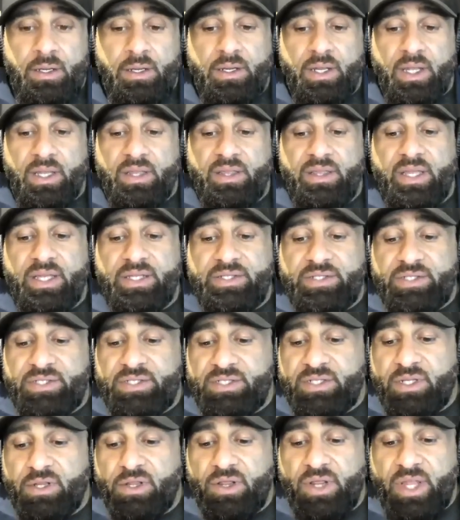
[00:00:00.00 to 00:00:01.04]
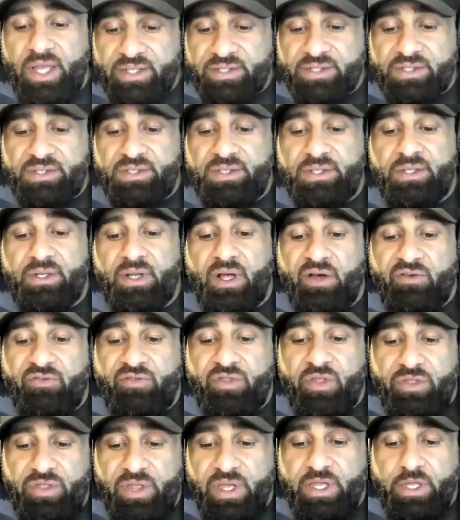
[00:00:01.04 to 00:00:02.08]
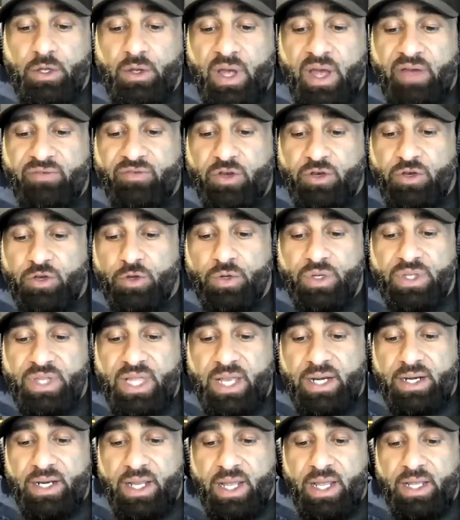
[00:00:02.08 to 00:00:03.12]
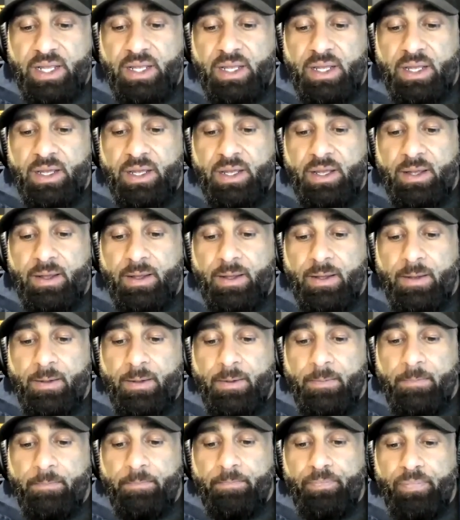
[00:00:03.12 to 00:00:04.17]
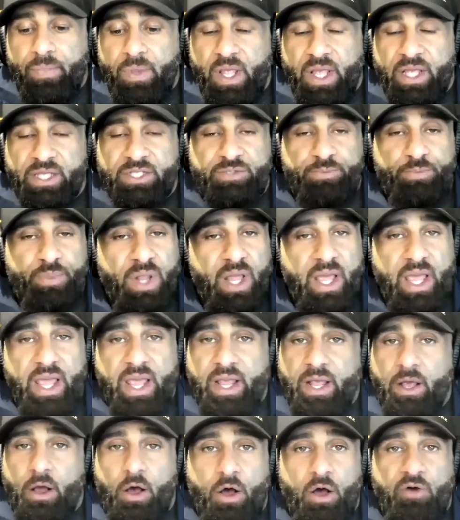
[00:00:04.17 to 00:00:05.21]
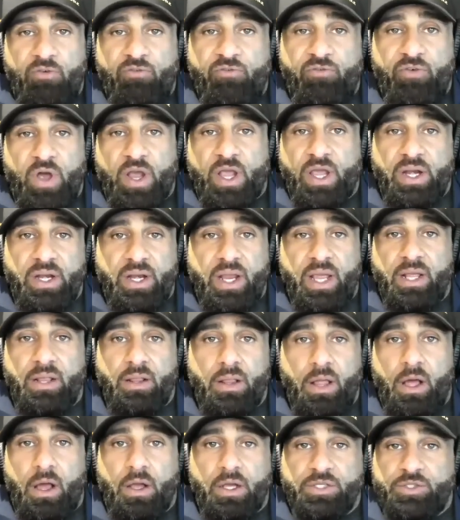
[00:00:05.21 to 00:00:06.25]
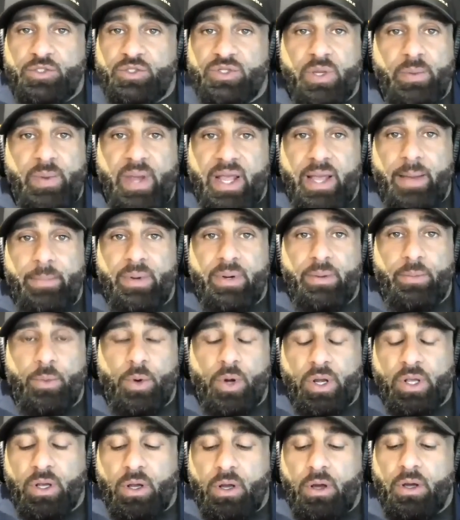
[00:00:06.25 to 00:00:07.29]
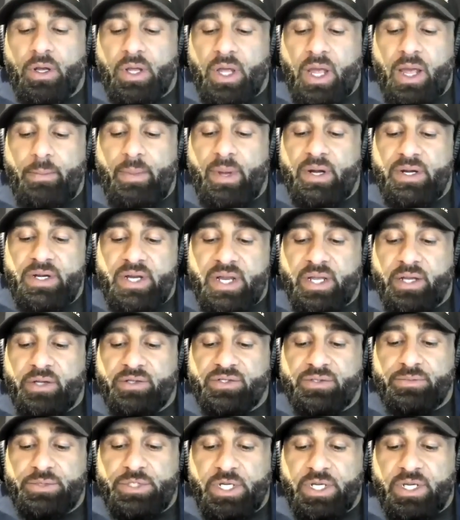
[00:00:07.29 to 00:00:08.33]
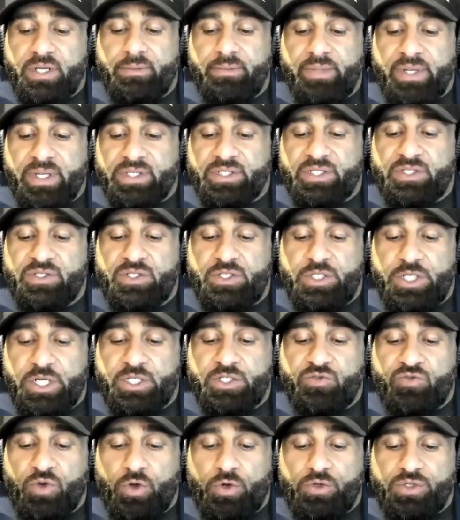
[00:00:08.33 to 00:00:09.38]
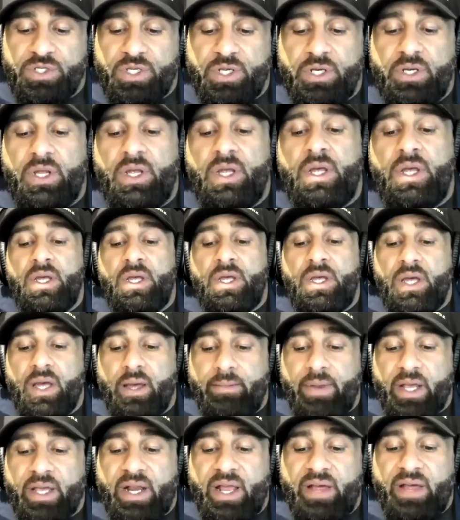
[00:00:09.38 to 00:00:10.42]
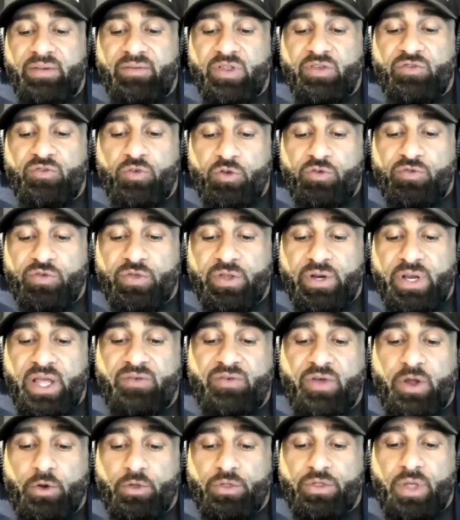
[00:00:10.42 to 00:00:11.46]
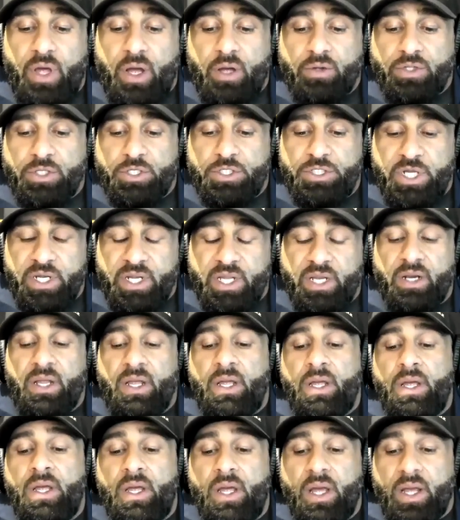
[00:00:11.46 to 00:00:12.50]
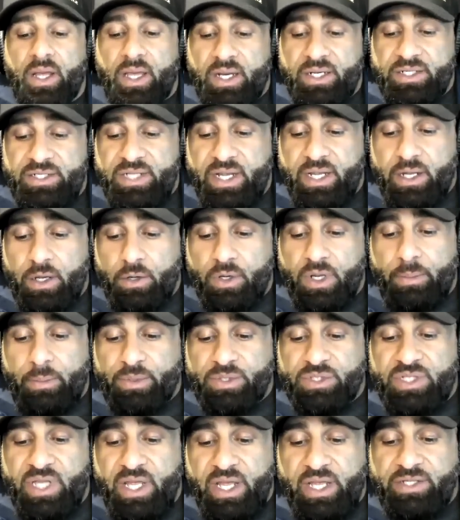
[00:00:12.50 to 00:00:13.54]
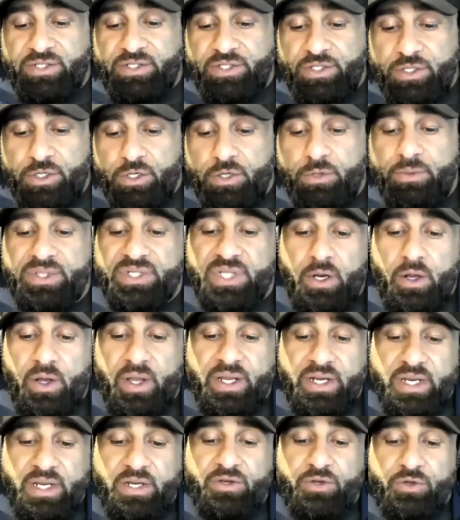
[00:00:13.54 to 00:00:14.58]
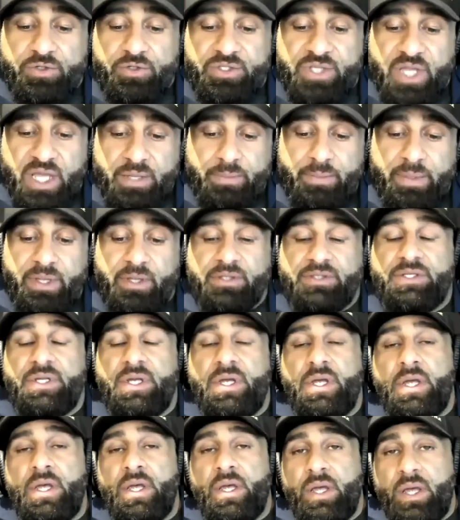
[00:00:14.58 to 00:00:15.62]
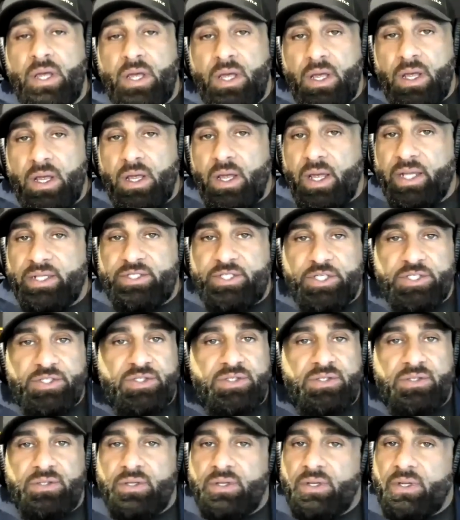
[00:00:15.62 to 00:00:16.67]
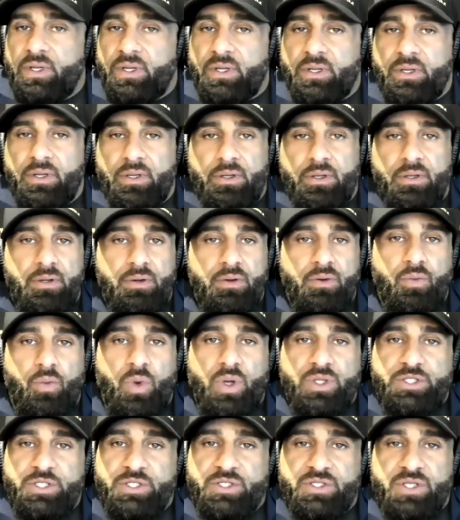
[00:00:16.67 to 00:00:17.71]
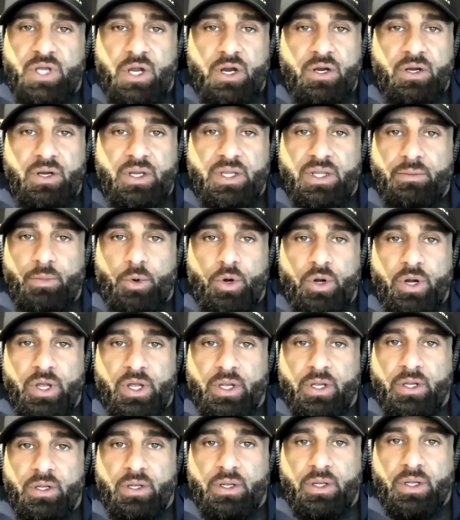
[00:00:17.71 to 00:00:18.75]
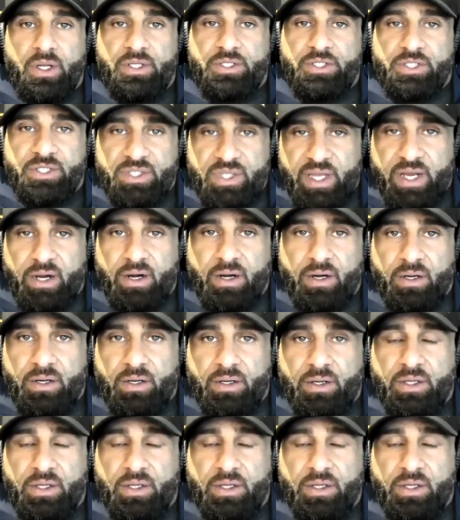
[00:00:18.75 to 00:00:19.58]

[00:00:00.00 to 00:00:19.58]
This list of the thing you have to do in that day is playing all fucking day long. As soon as I wake up in the morning, okay, I better take out some chicken because chicken's frozen. I'm not going to have any food for the day if I don't thaw out the chicken. I got to take out a couple steaks too, because I know I need 2 steak meals. It just, once you start in the morning, it's just there.